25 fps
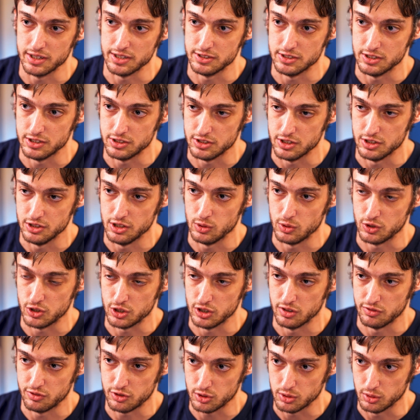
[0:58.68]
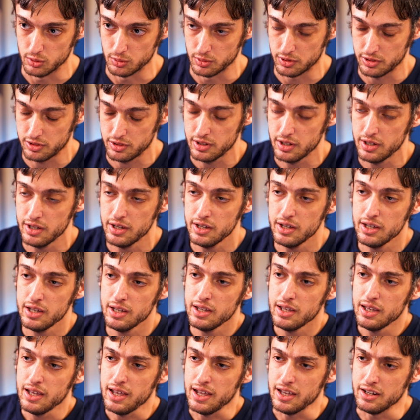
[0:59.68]
consistent notion of truth,
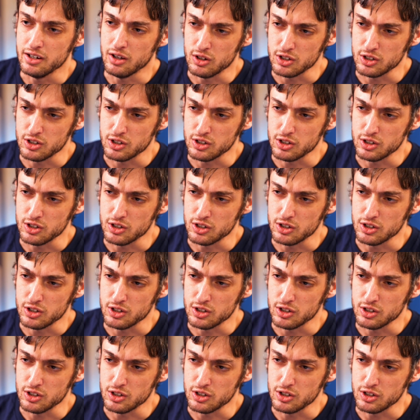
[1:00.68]
and